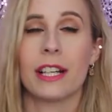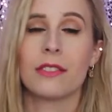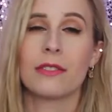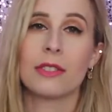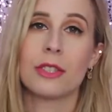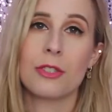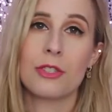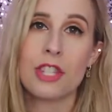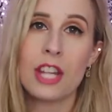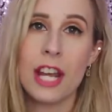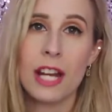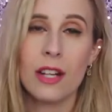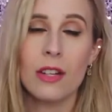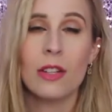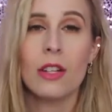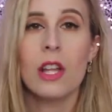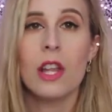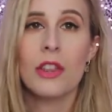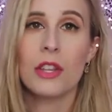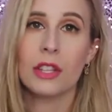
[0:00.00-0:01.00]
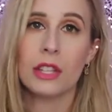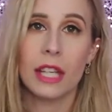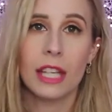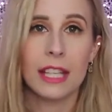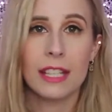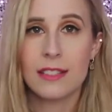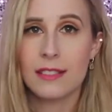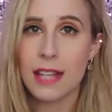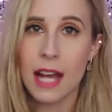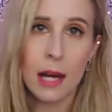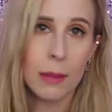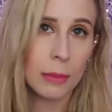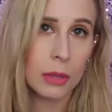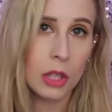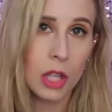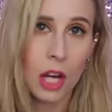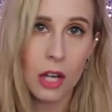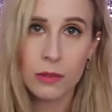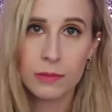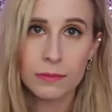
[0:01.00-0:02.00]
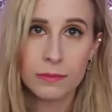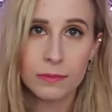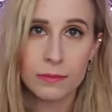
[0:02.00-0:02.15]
out their channel. The link is down below.